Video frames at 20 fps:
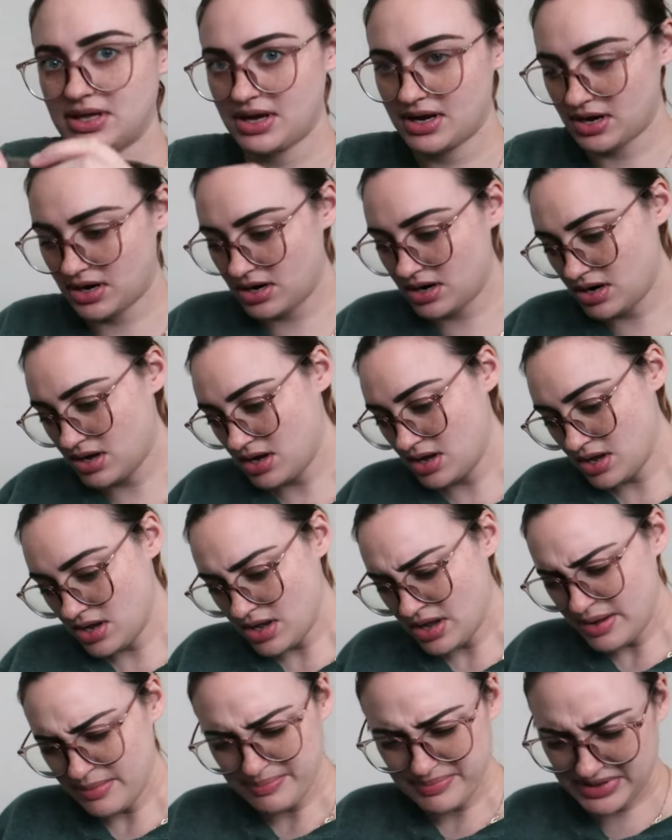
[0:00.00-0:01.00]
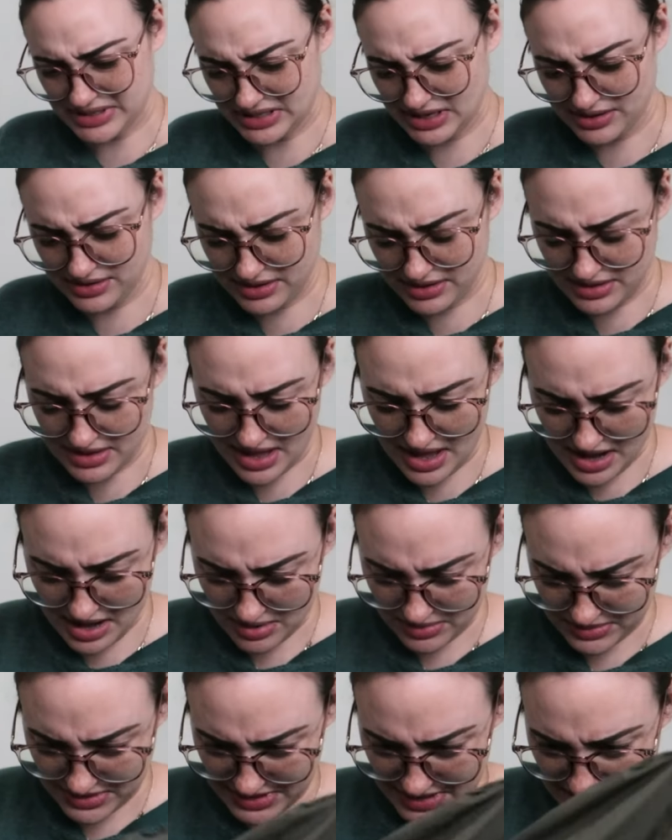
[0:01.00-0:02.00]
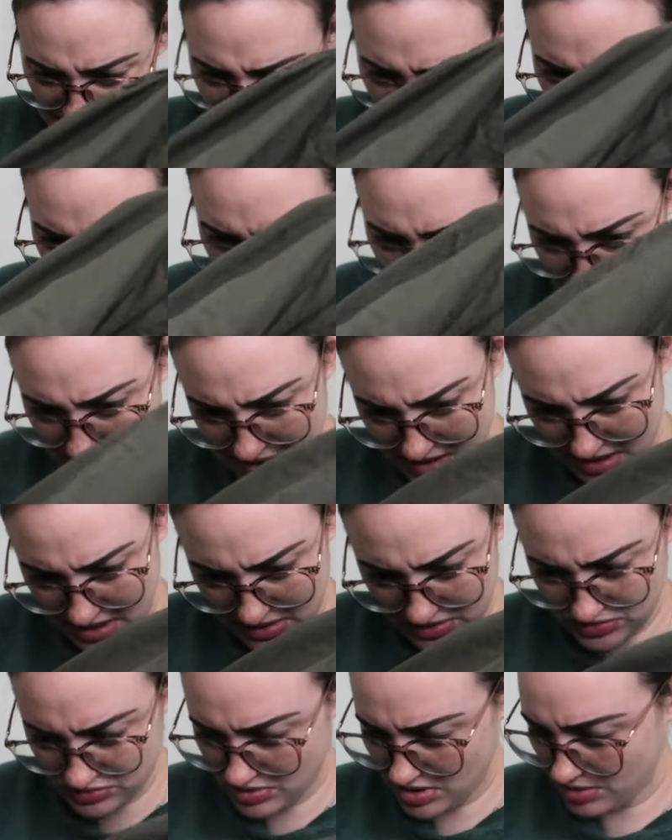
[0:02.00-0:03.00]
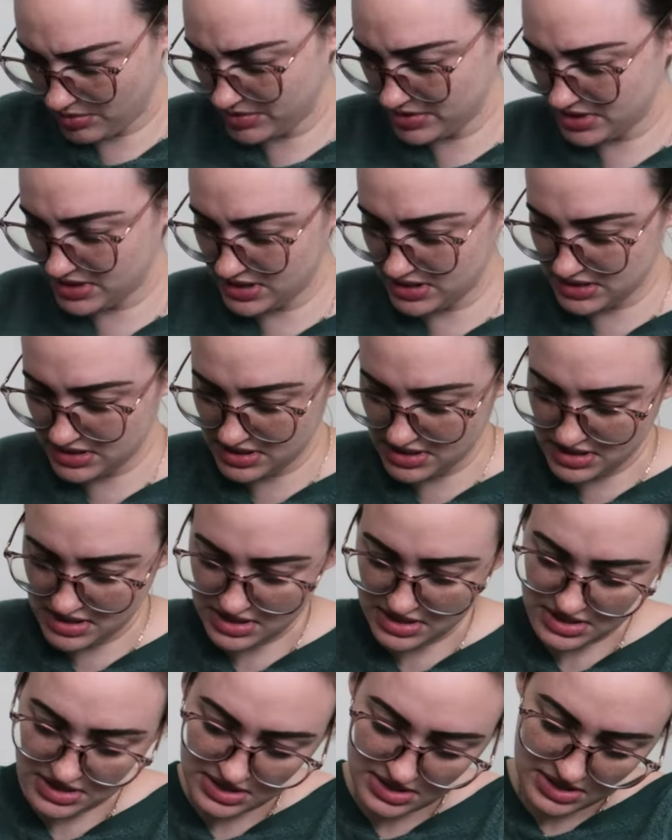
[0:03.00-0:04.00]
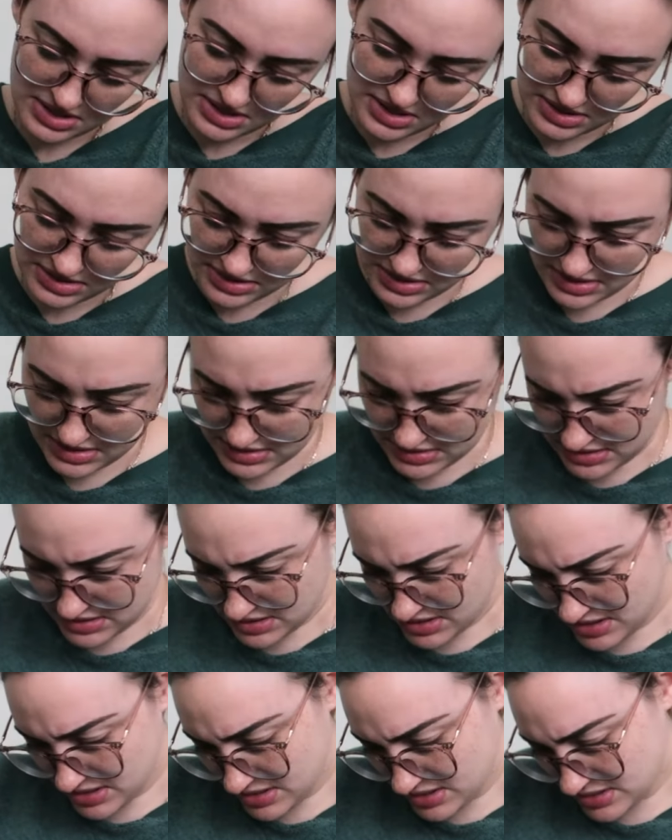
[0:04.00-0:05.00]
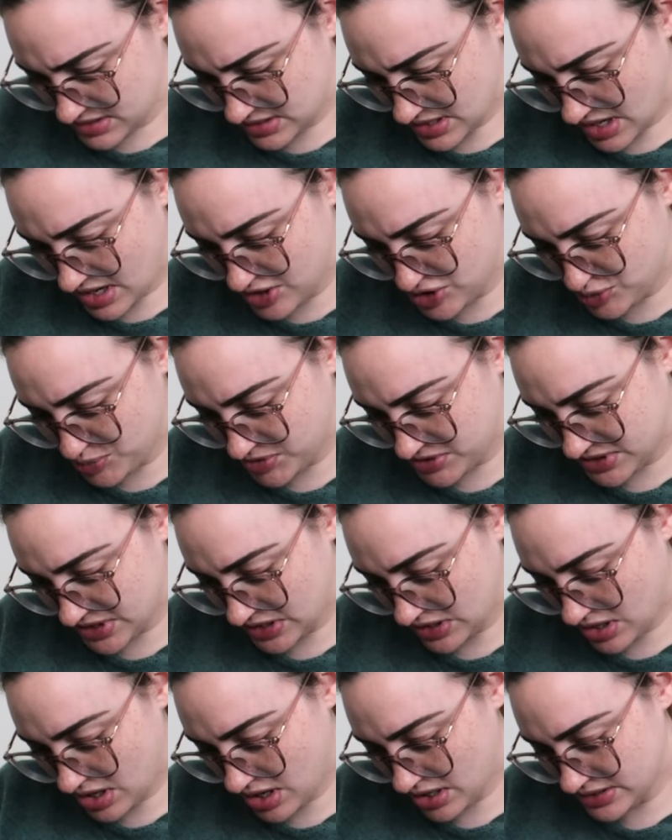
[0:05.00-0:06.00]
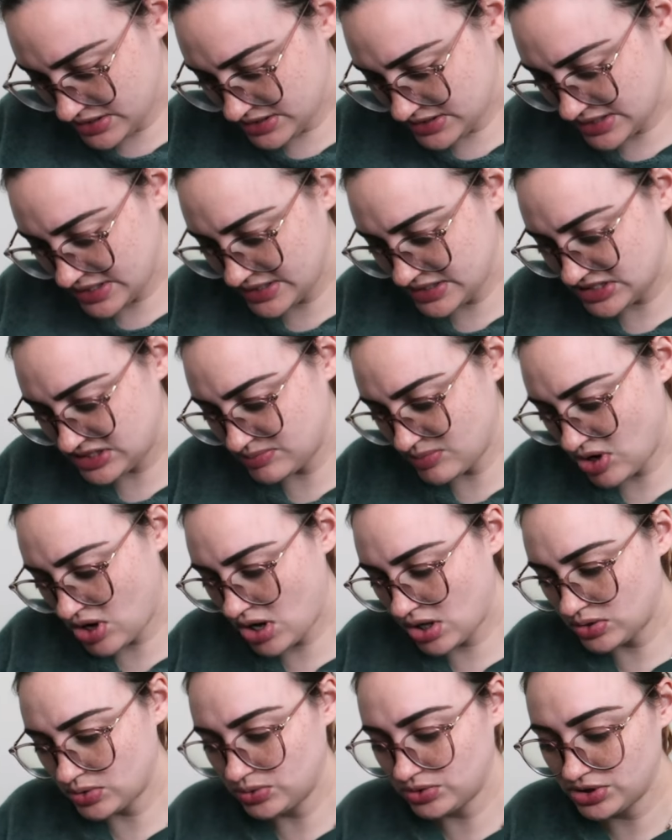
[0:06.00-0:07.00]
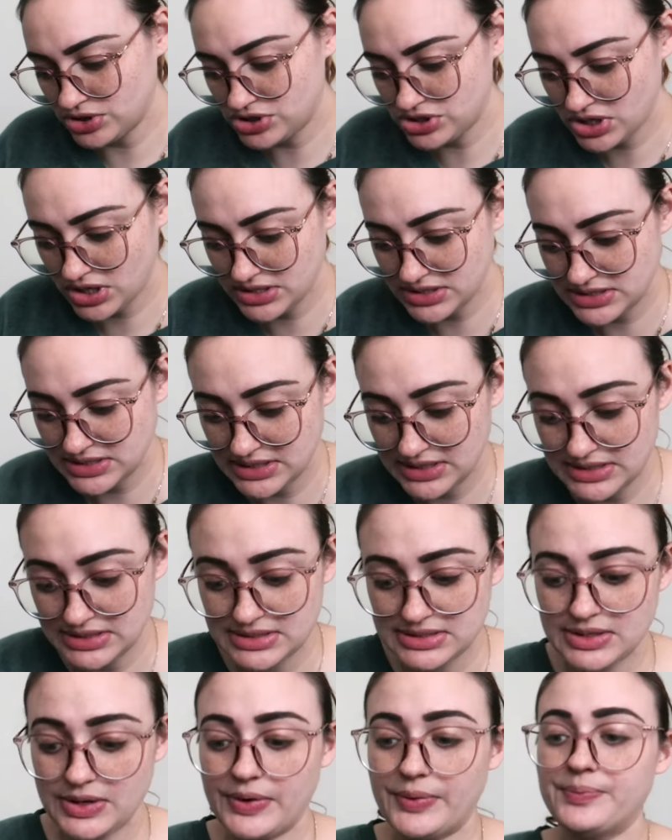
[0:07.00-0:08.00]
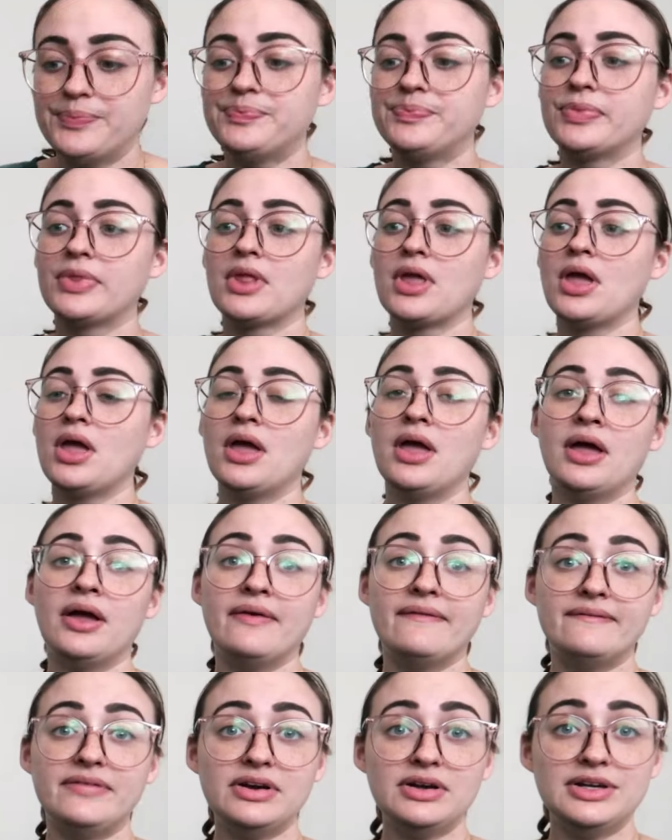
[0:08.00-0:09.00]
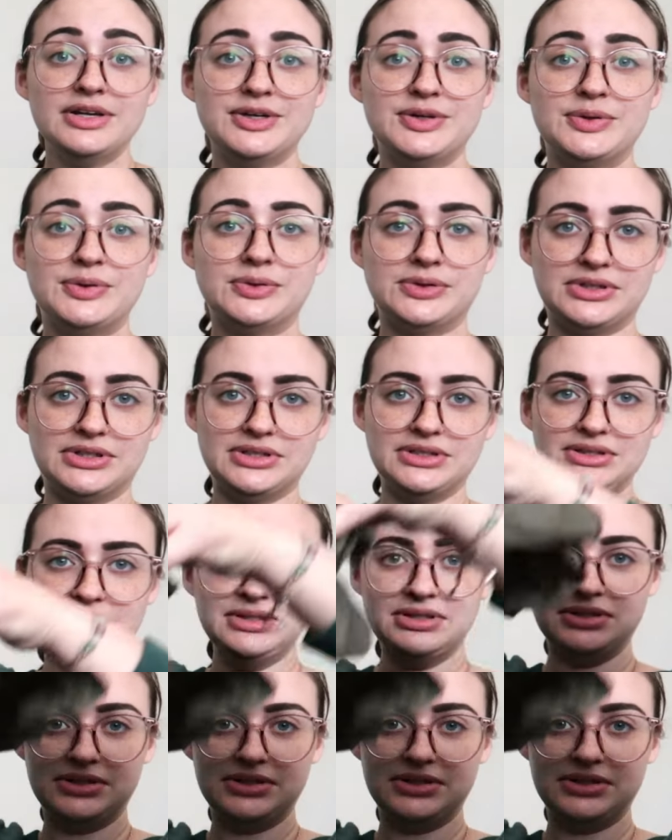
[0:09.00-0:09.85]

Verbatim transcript: there. But other than that, I don't see anything else wrong with it. This is 100% cotton, size small, Ulla Johnson. So very cool.